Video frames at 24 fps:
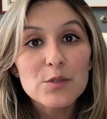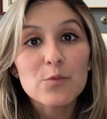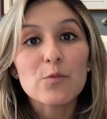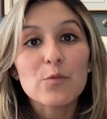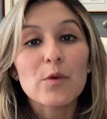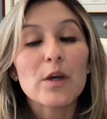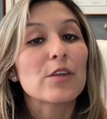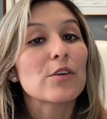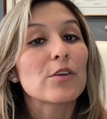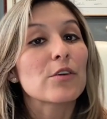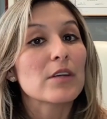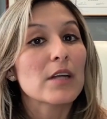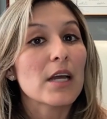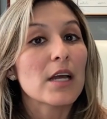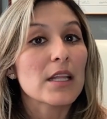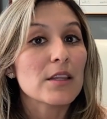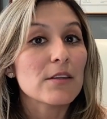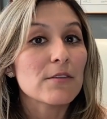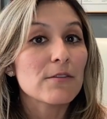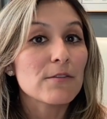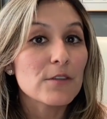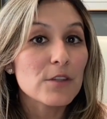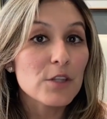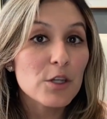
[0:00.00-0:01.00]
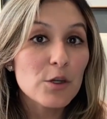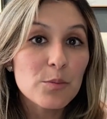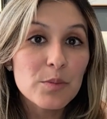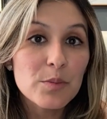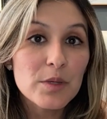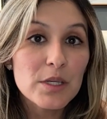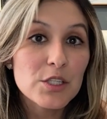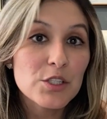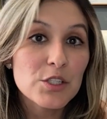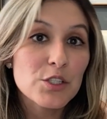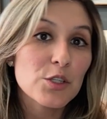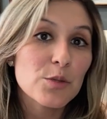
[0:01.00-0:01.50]
whether or not the
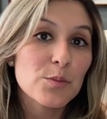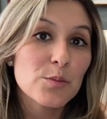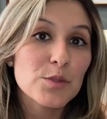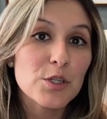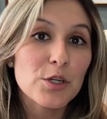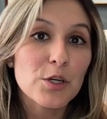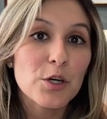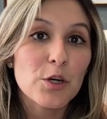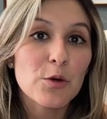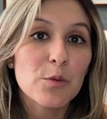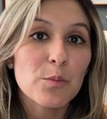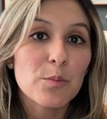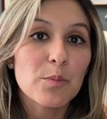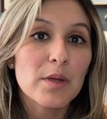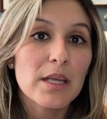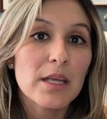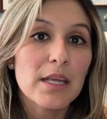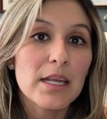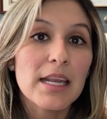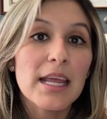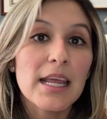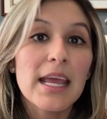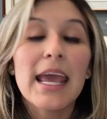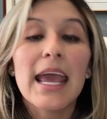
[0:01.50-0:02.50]
fallopian tubes are open,